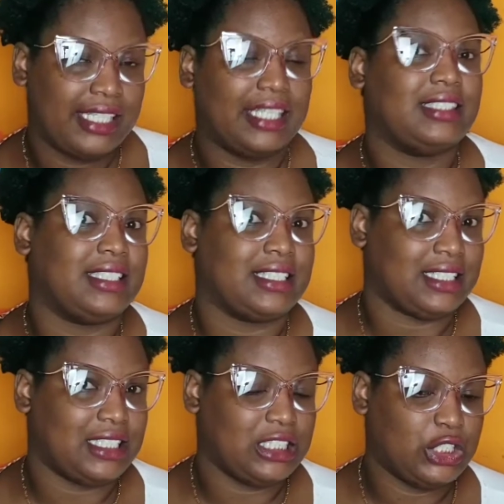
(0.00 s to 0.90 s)
you still
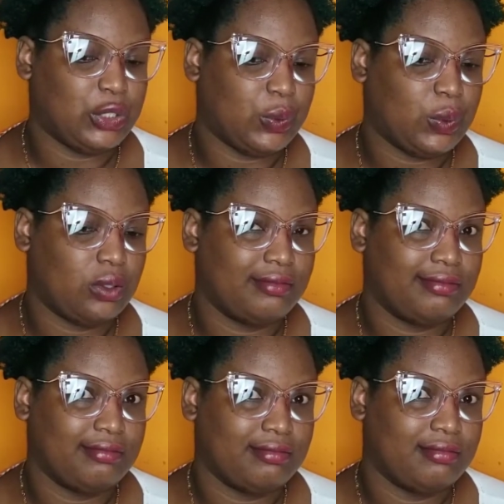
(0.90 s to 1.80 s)
need to
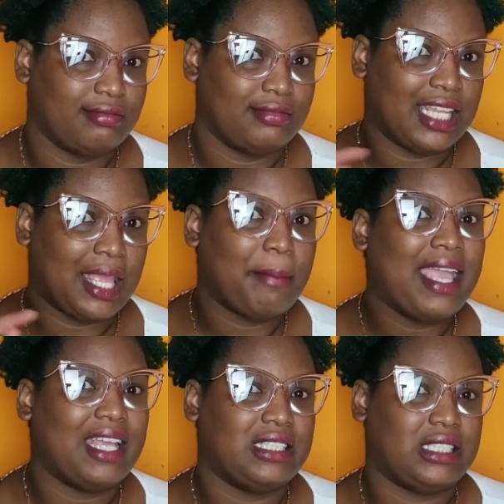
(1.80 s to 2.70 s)

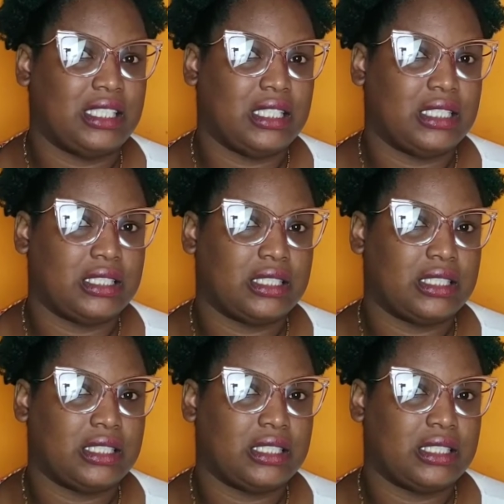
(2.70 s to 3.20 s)
buy a ticket.